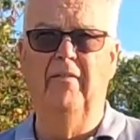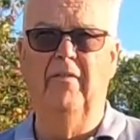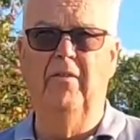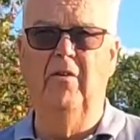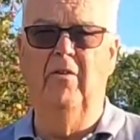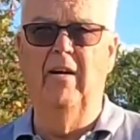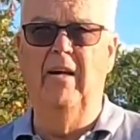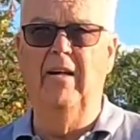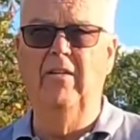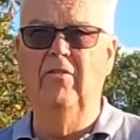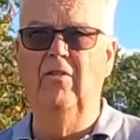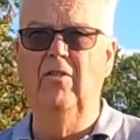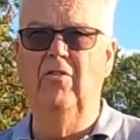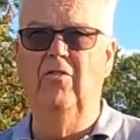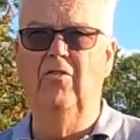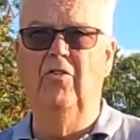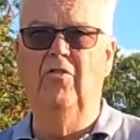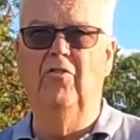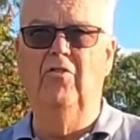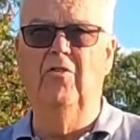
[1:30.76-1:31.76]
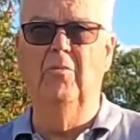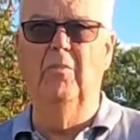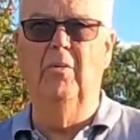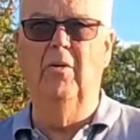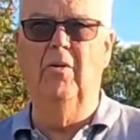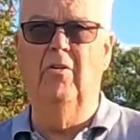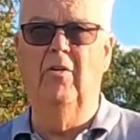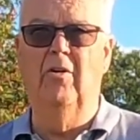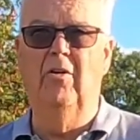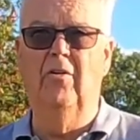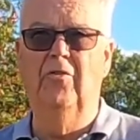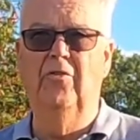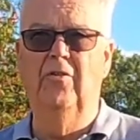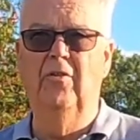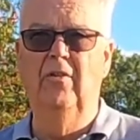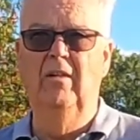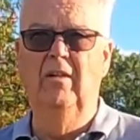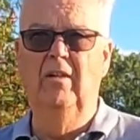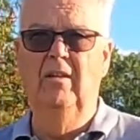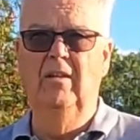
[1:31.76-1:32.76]
the grazing system across
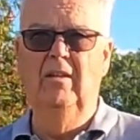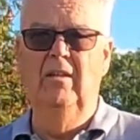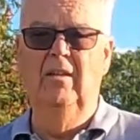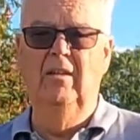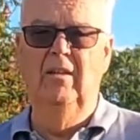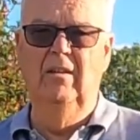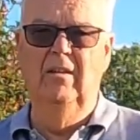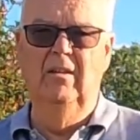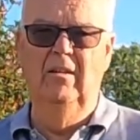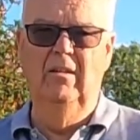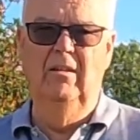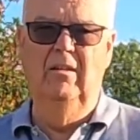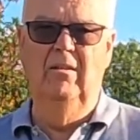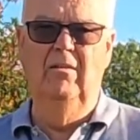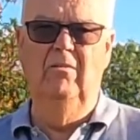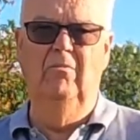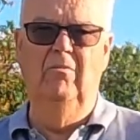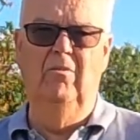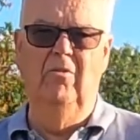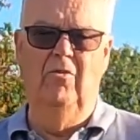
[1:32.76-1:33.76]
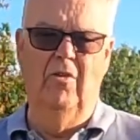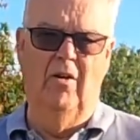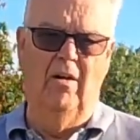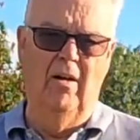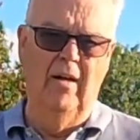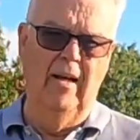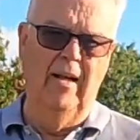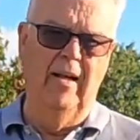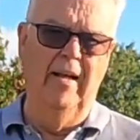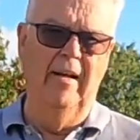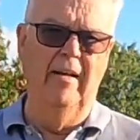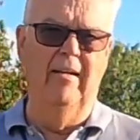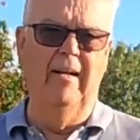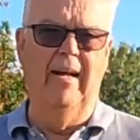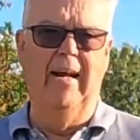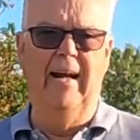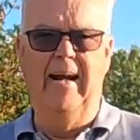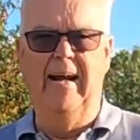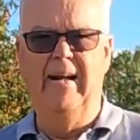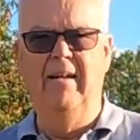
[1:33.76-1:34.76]
dry
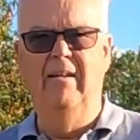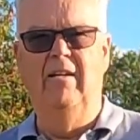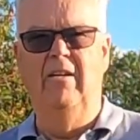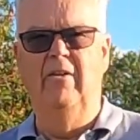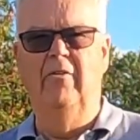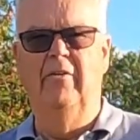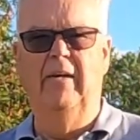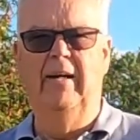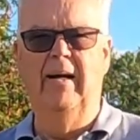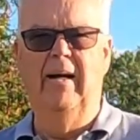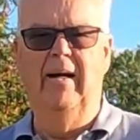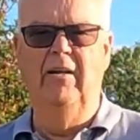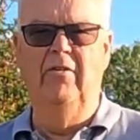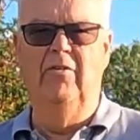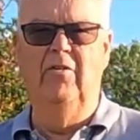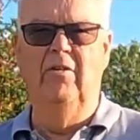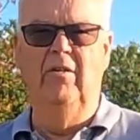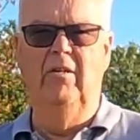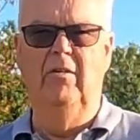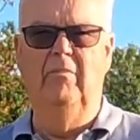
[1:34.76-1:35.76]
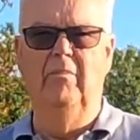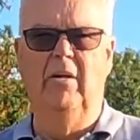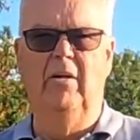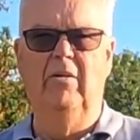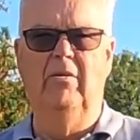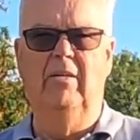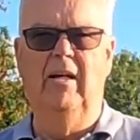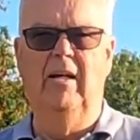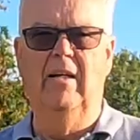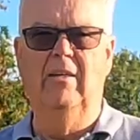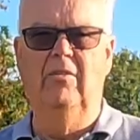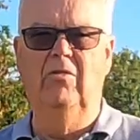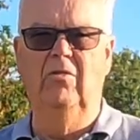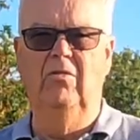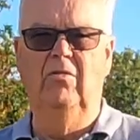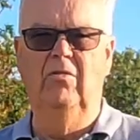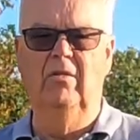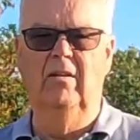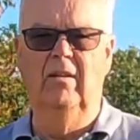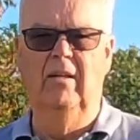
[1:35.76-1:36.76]
land and irrigation in both
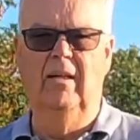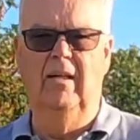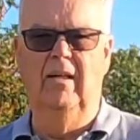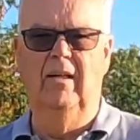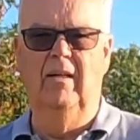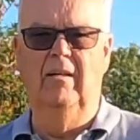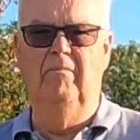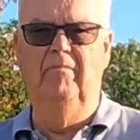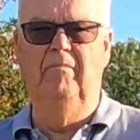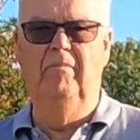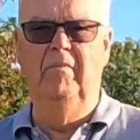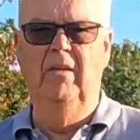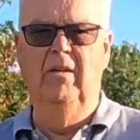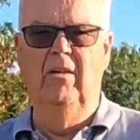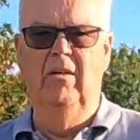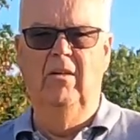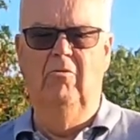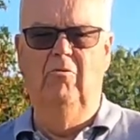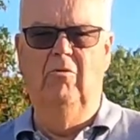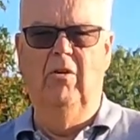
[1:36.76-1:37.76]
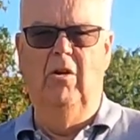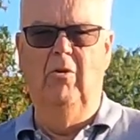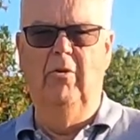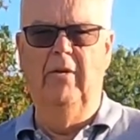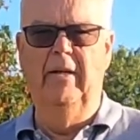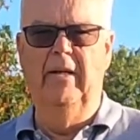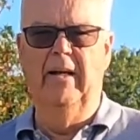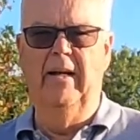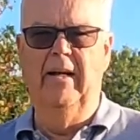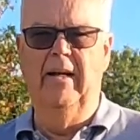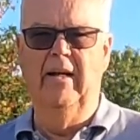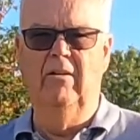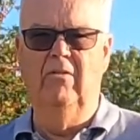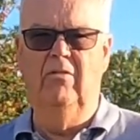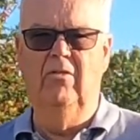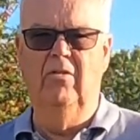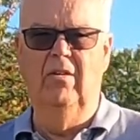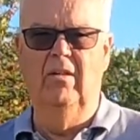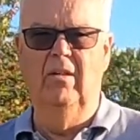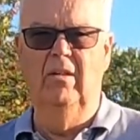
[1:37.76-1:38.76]
cases, rolling it
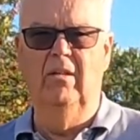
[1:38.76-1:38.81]
out